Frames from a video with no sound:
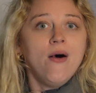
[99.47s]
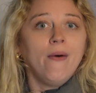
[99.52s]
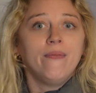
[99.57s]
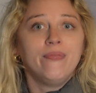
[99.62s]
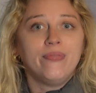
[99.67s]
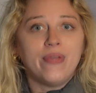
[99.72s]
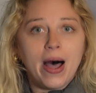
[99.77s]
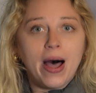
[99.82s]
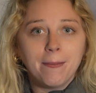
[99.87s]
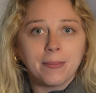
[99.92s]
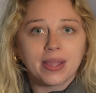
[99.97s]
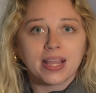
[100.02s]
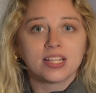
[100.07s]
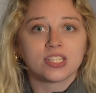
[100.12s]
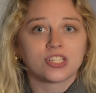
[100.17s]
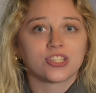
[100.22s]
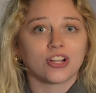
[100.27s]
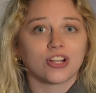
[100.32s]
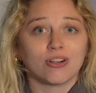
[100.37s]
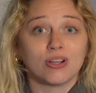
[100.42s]
That
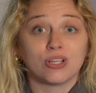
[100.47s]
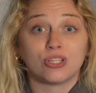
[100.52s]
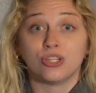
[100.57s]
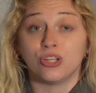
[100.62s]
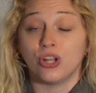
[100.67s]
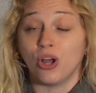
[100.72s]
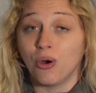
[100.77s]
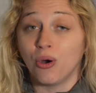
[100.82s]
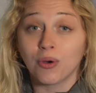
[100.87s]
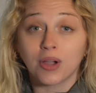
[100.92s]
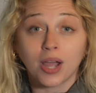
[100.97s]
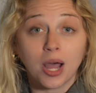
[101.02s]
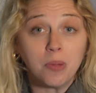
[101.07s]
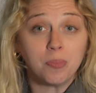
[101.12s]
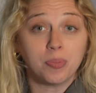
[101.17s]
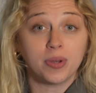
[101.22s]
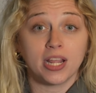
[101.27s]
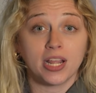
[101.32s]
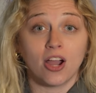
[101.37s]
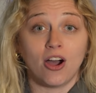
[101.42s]
means there is no
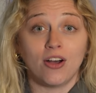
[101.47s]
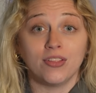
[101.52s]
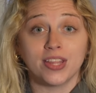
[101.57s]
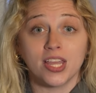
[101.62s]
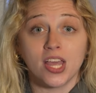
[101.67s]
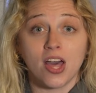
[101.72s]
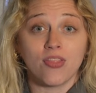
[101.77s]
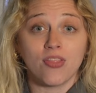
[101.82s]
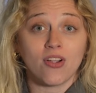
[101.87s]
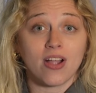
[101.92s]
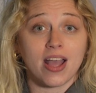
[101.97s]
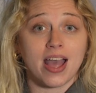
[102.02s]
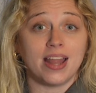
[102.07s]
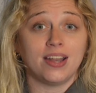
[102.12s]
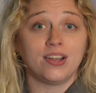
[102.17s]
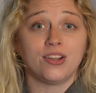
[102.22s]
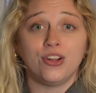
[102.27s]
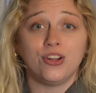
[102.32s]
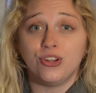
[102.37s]
company on the other end,